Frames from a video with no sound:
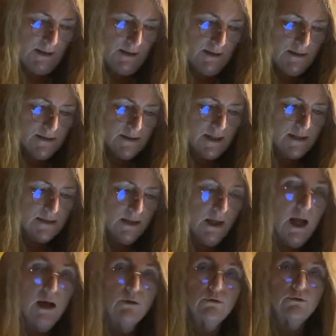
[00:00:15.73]
Setting
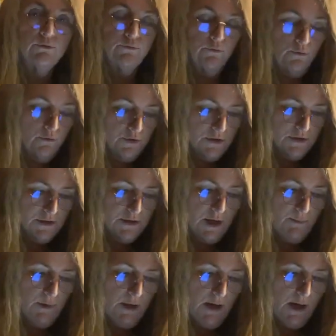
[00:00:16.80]
out for
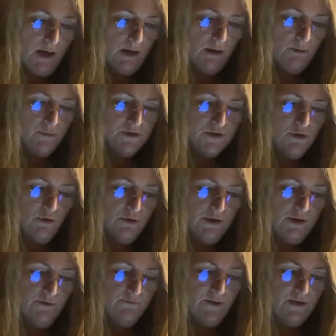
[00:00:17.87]
Tsamileng was not
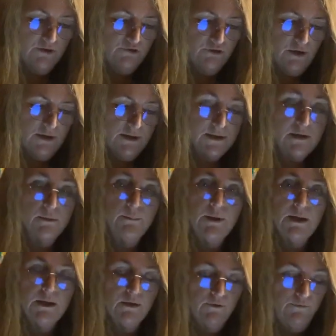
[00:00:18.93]
the adventure it had
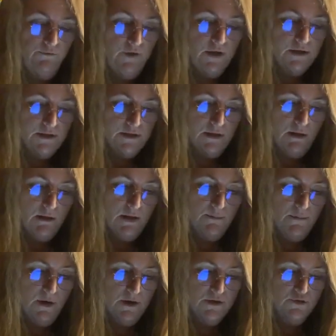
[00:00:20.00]
been the first
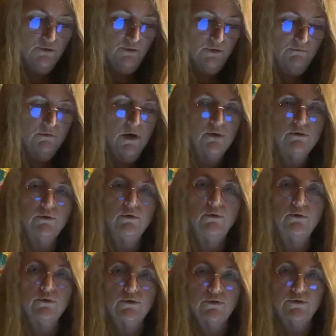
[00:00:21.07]
time I took the road
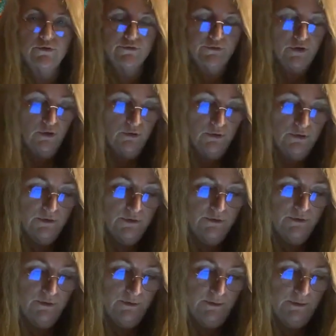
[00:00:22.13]
north to Scotland.
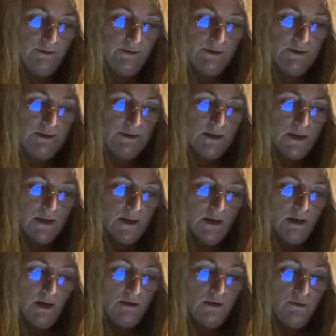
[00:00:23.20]

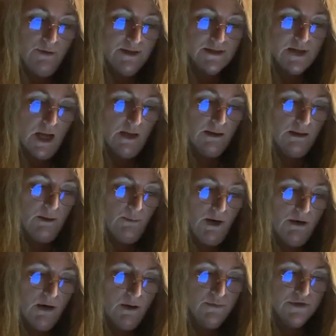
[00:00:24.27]
I knew exactly
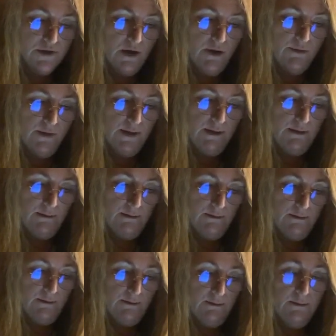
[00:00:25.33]
where I was going.
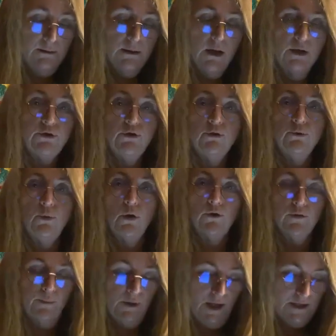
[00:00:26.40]
I knew what
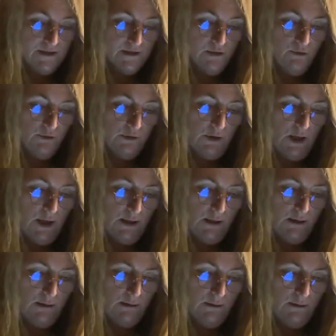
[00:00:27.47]
the place looked
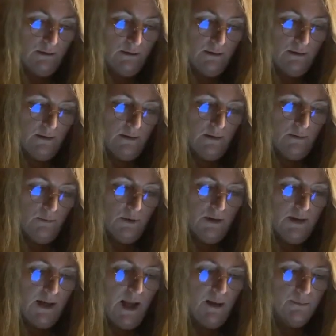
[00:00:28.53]
like. But
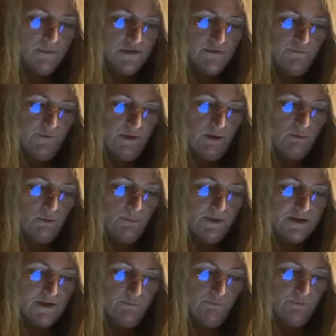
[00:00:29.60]
the atmosphere would be
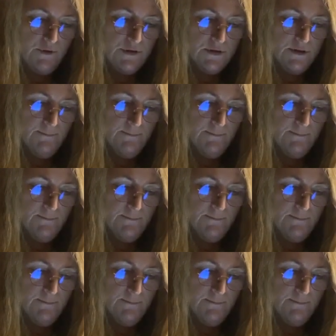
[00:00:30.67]
different.